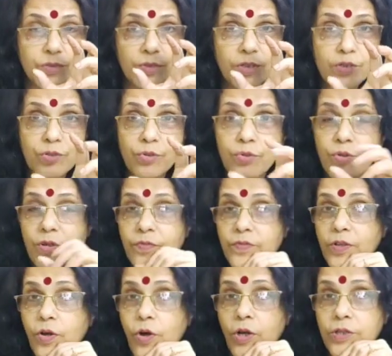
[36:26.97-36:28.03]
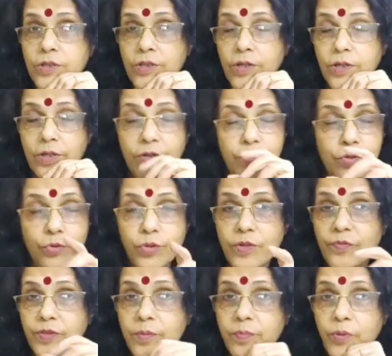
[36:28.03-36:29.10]
to the tone of
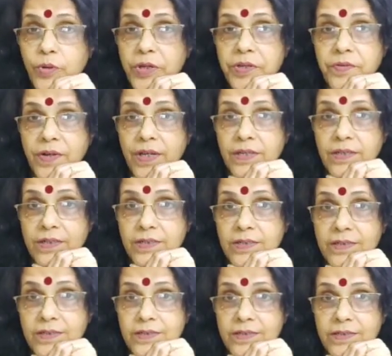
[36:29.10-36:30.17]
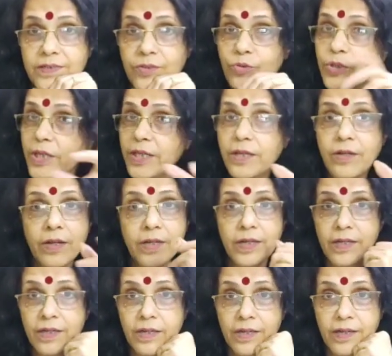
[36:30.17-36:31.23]
the poet rather. So think on it.